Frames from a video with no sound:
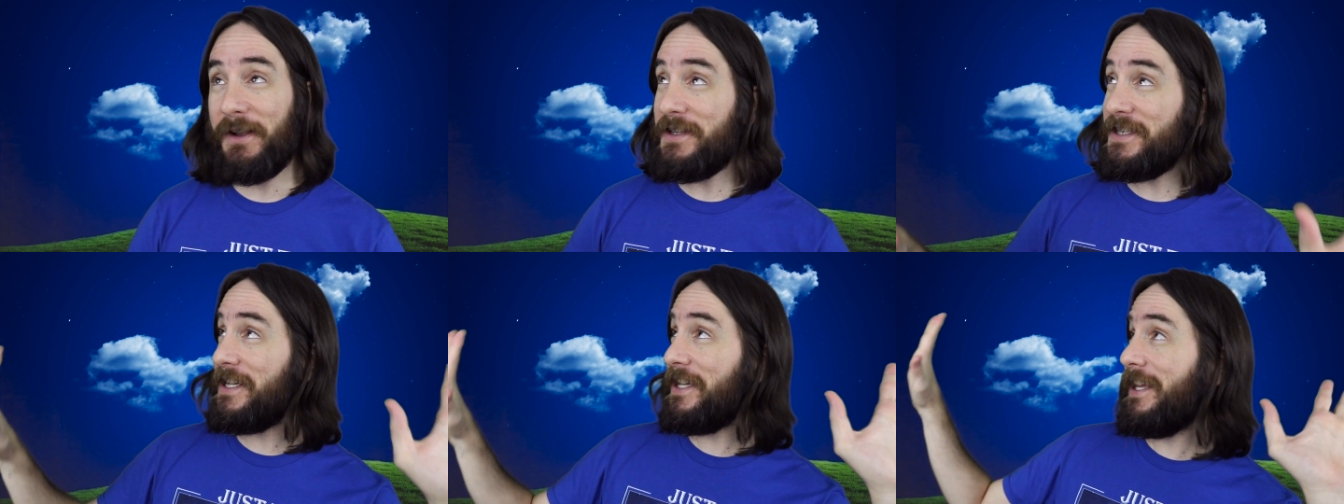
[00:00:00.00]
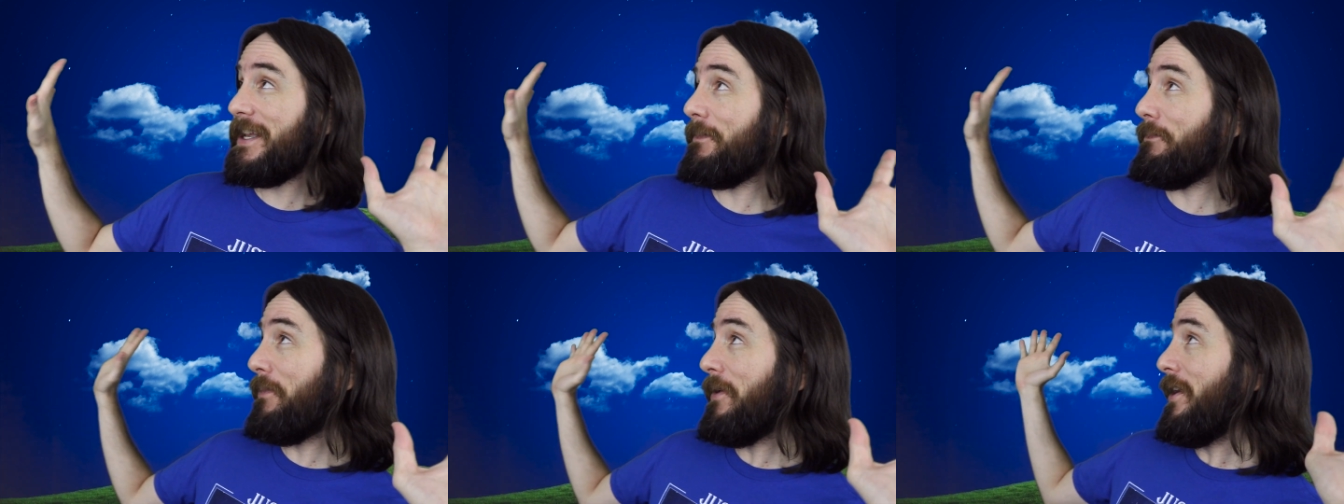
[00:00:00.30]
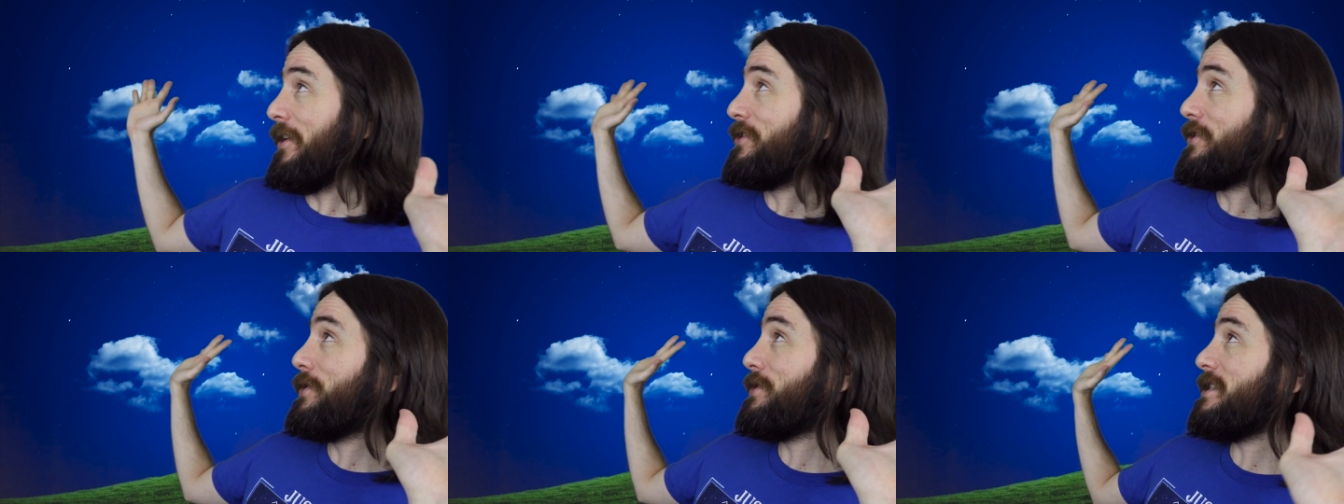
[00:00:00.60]
is it going to
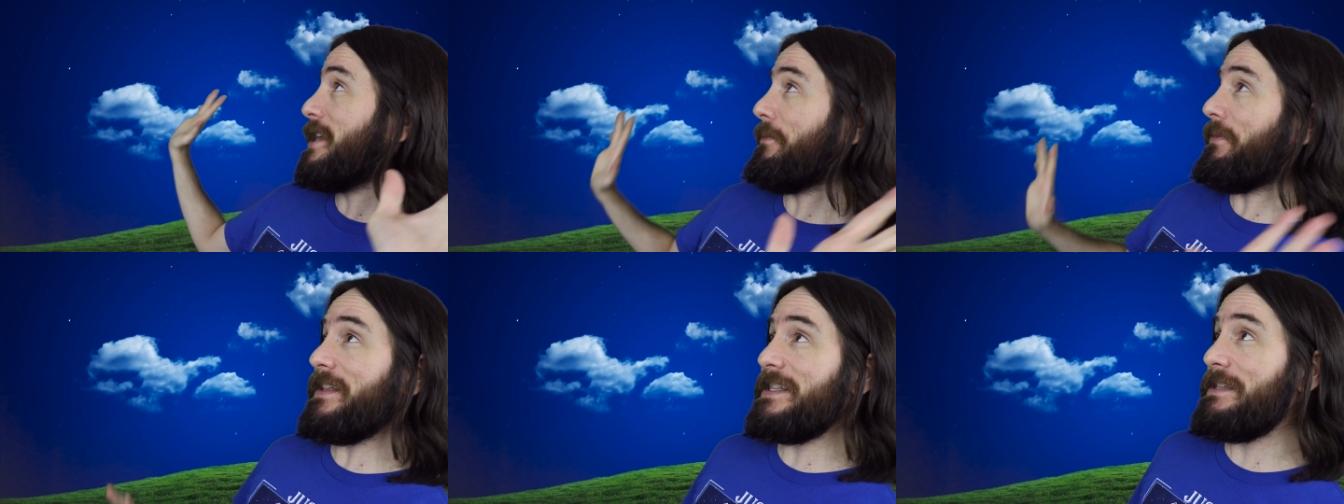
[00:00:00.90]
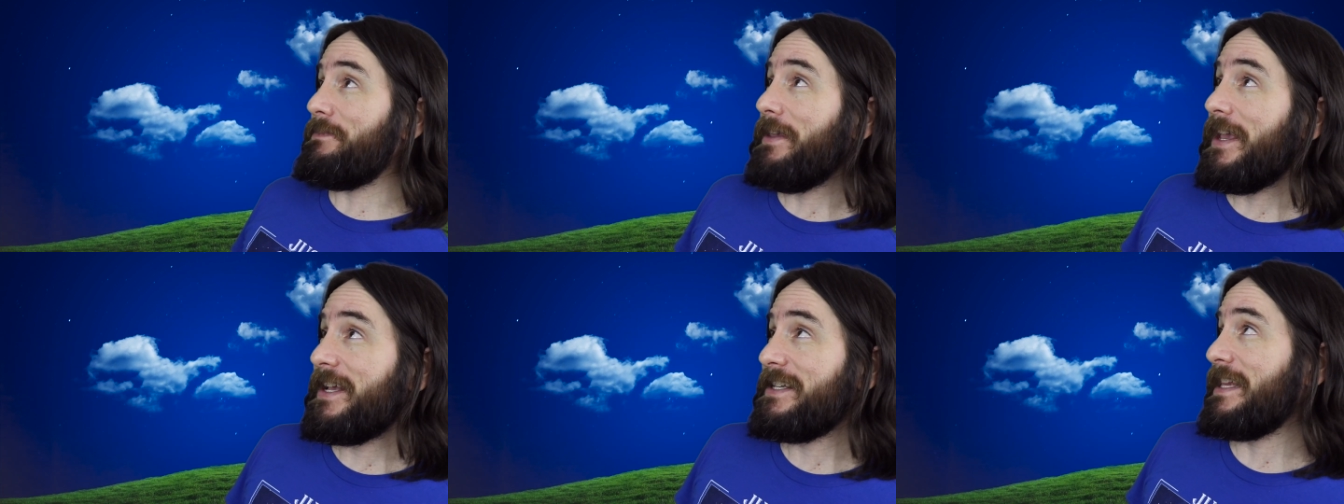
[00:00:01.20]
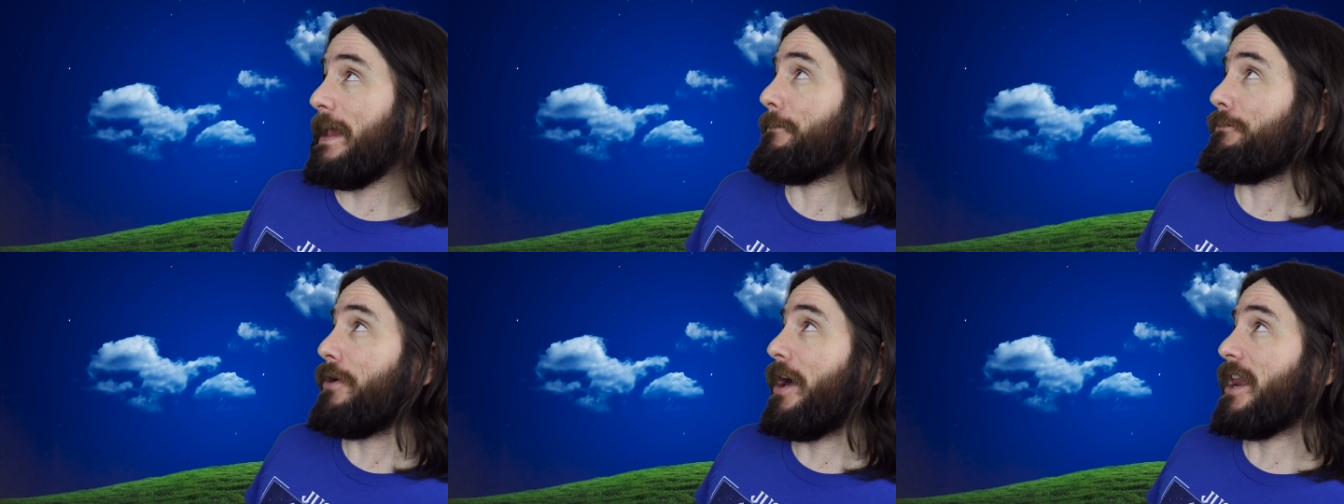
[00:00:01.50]
do something to me
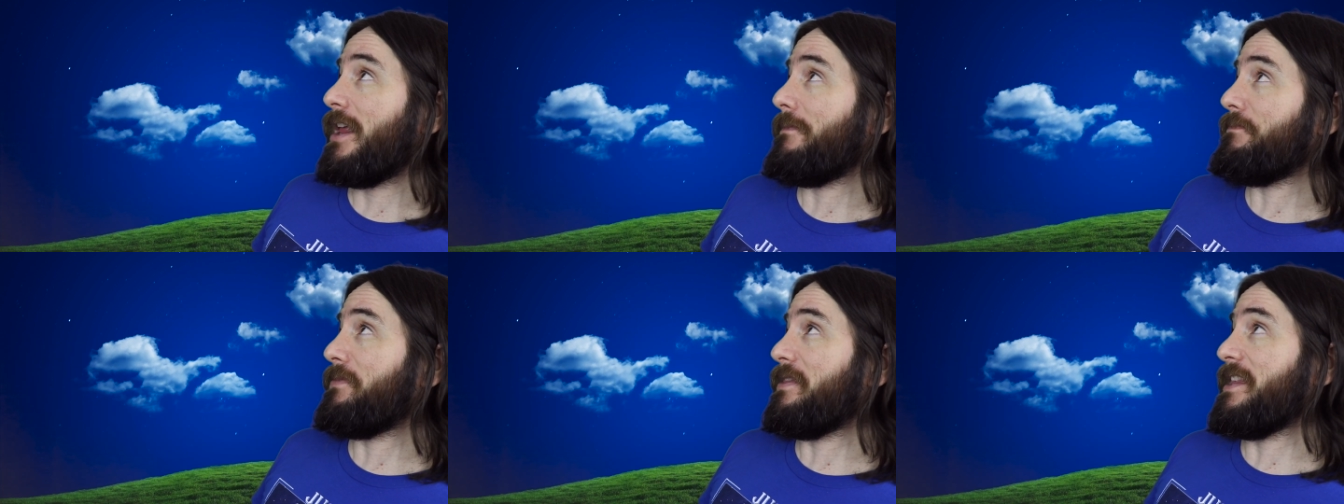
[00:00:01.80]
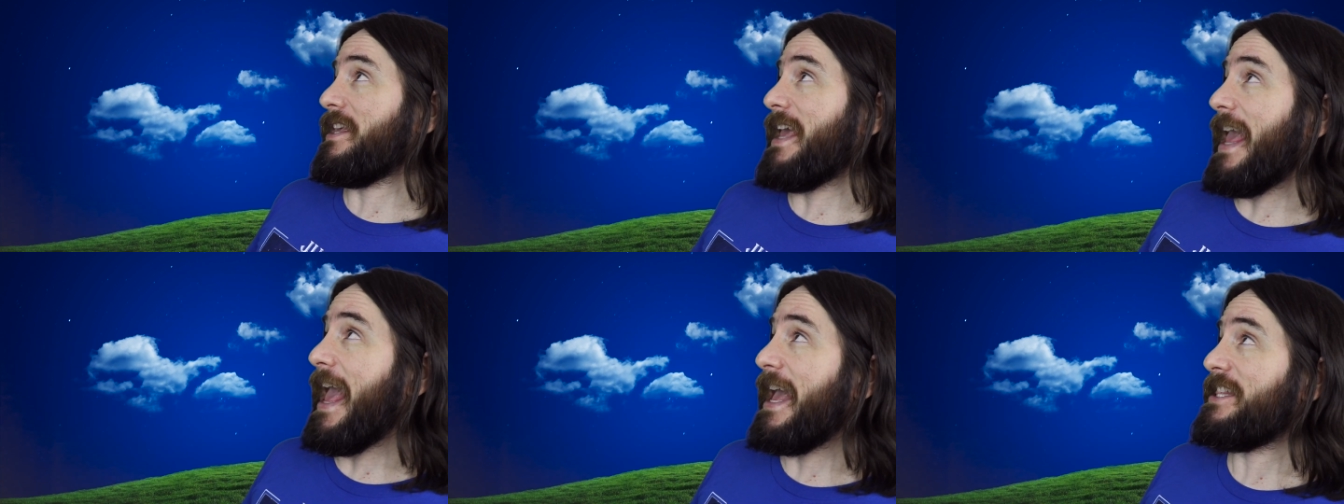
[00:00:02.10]
because I brought up the